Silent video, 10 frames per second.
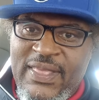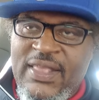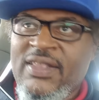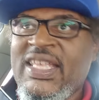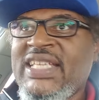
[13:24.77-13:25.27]

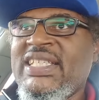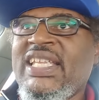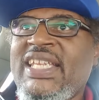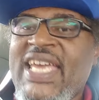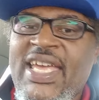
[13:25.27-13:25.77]

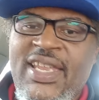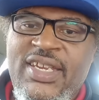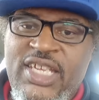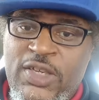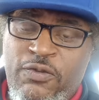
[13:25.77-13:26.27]
Disneyland
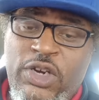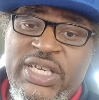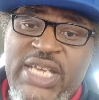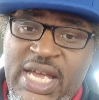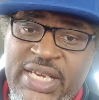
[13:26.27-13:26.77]
is for
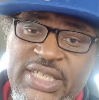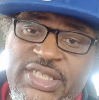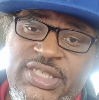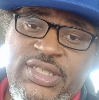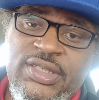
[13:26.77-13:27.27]

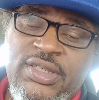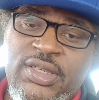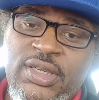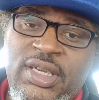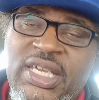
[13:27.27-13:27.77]
Giannis.
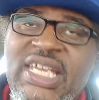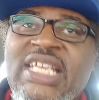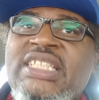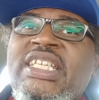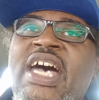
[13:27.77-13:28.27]

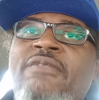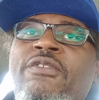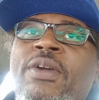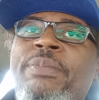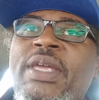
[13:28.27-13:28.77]
It's not
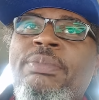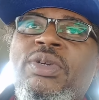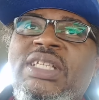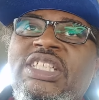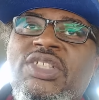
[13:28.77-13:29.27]
for
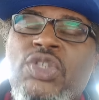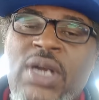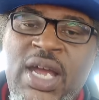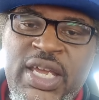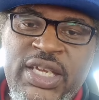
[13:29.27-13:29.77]
people that's
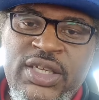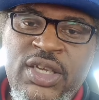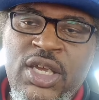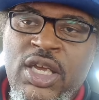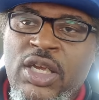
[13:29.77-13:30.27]
trying
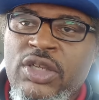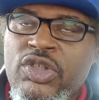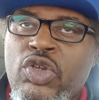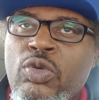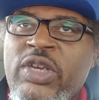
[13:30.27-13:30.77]

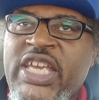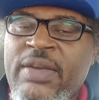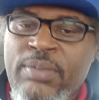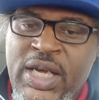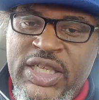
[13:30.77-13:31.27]
to
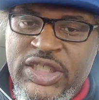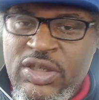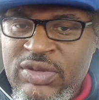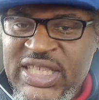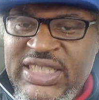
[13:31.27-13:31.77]
get money.
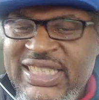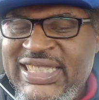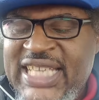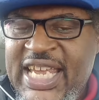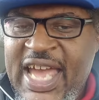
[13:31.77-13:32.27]
So let's
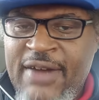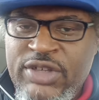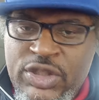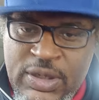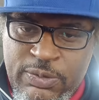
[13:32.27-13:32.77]
say
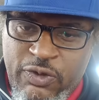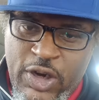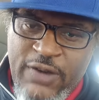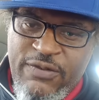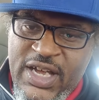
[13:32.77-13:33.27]
average trip
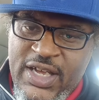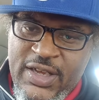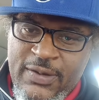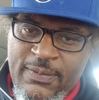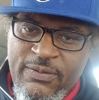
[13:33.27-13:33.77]

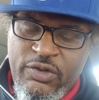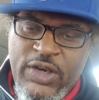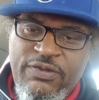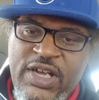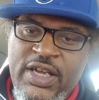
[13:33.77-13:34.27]

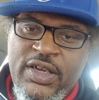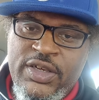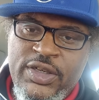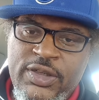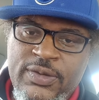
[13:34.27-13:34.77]
$4,500.